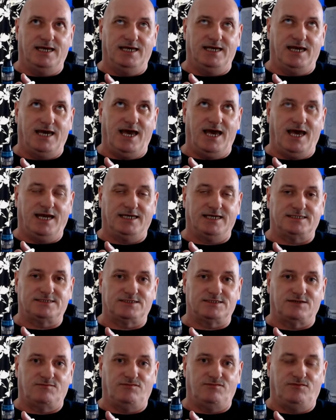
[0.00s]

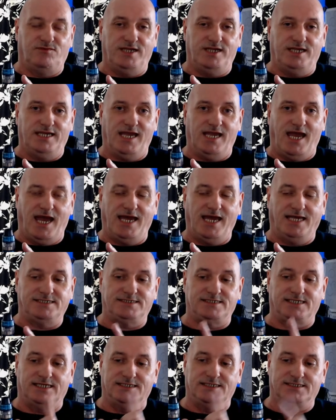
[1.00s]
X3S
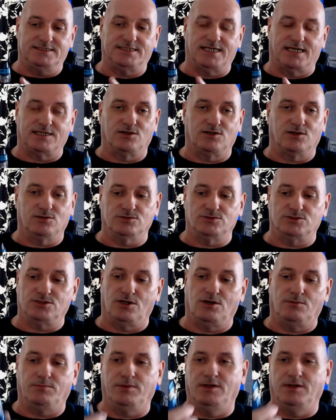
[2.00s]
tank on top